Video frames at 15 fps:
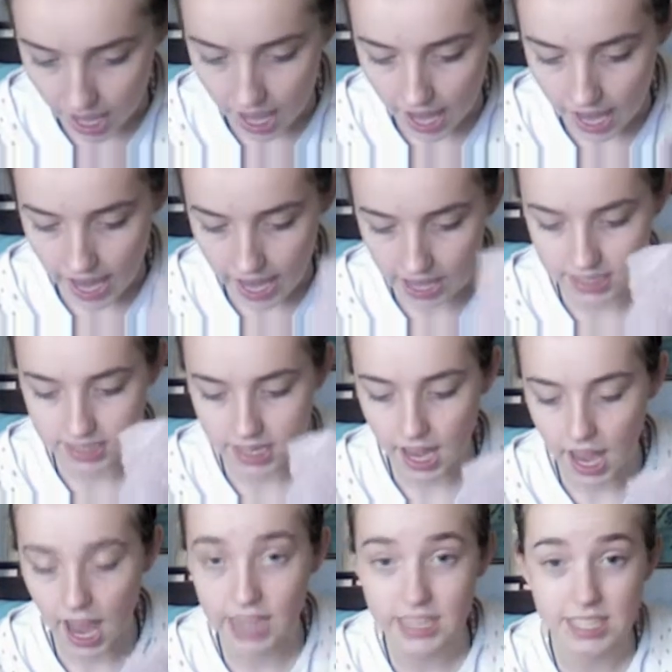And
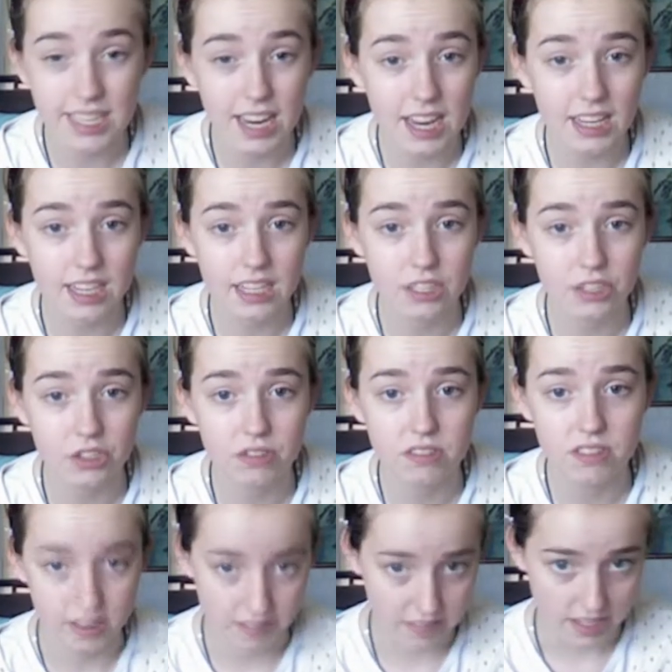I did not use
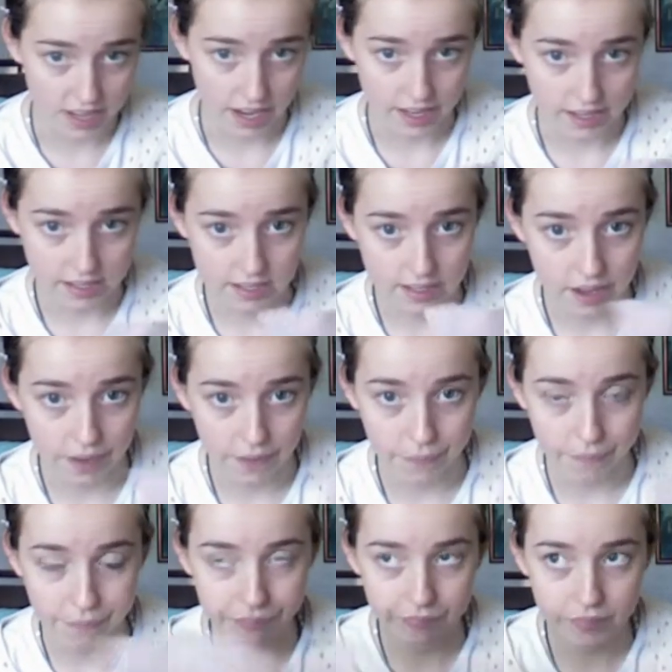safety eyes. Now,
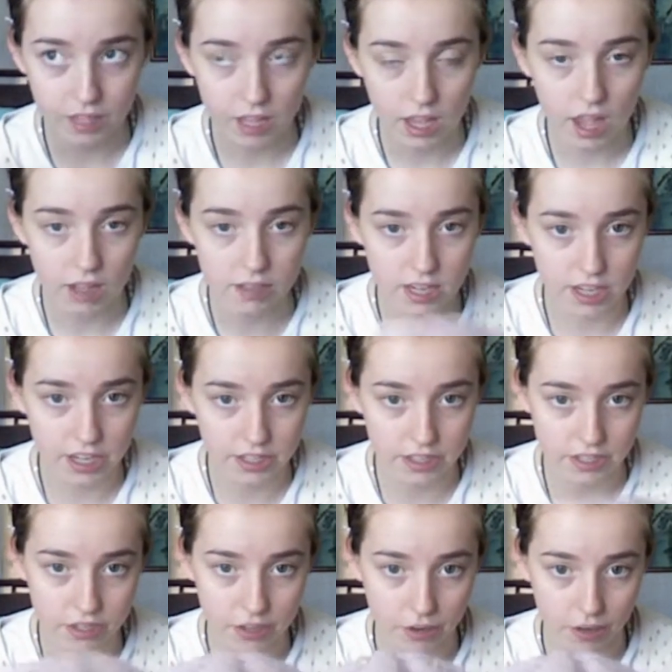I'll tell you this
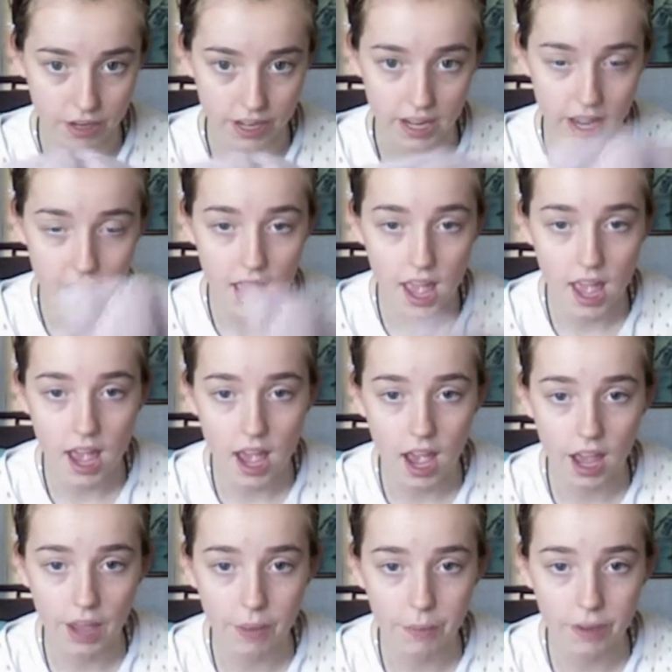story.
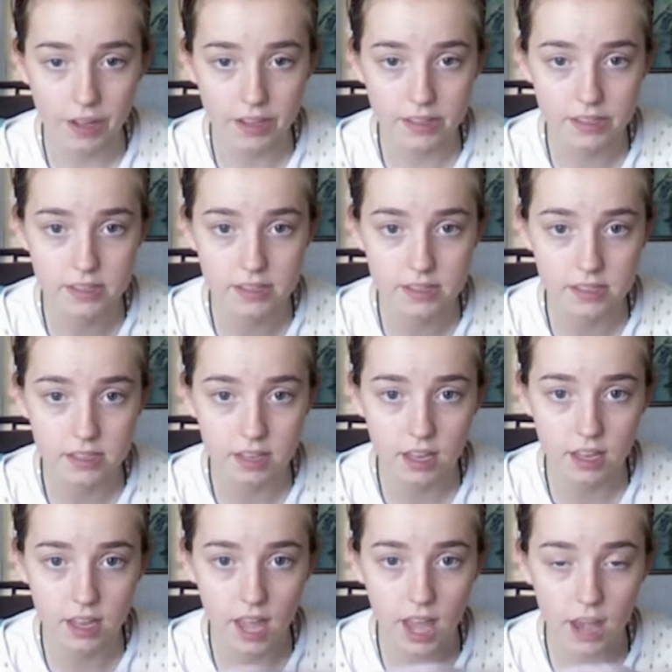I was
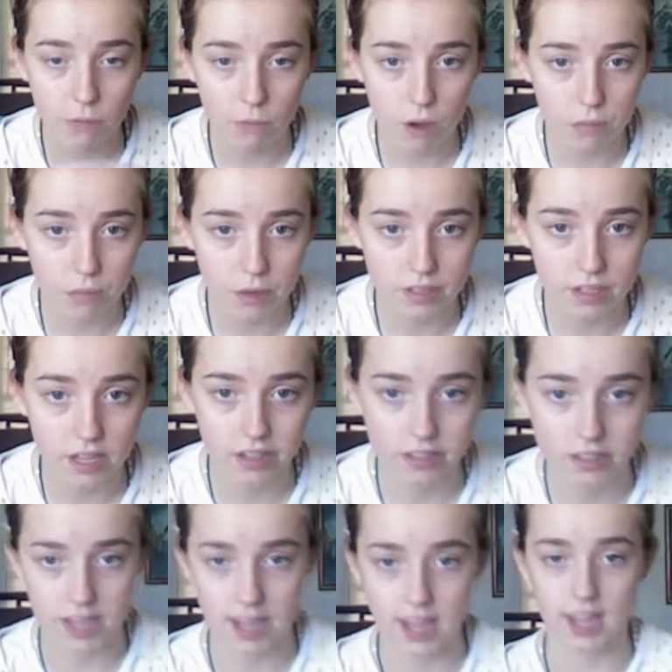at Walmart the other
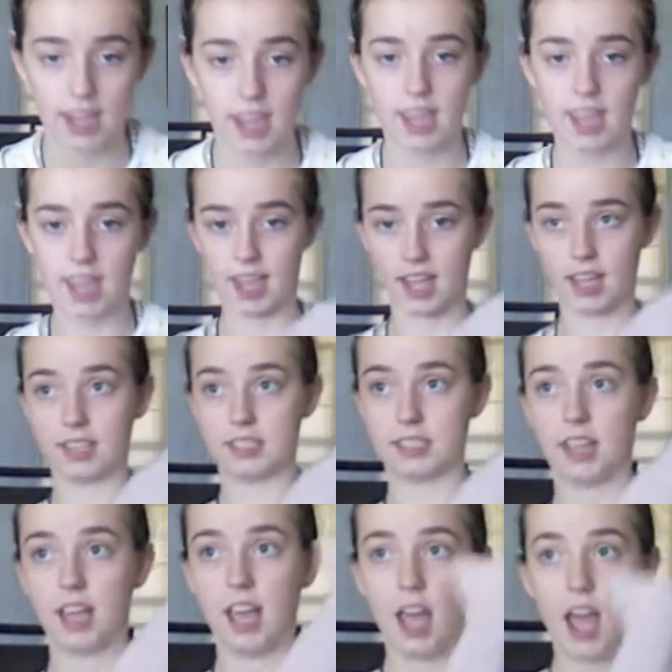day, and
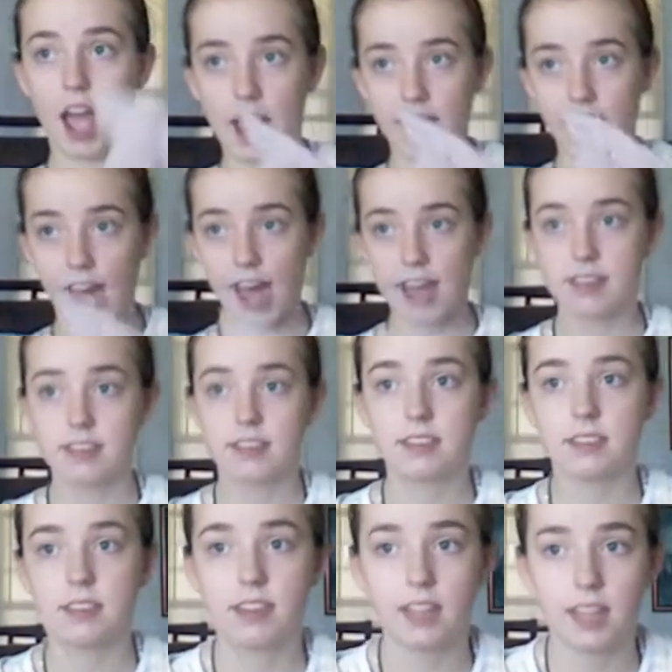I
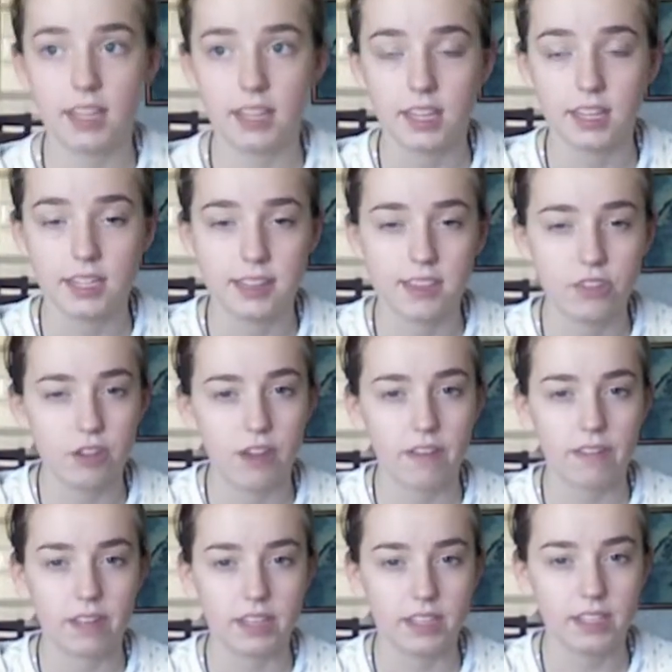asked the lady, because I do have like a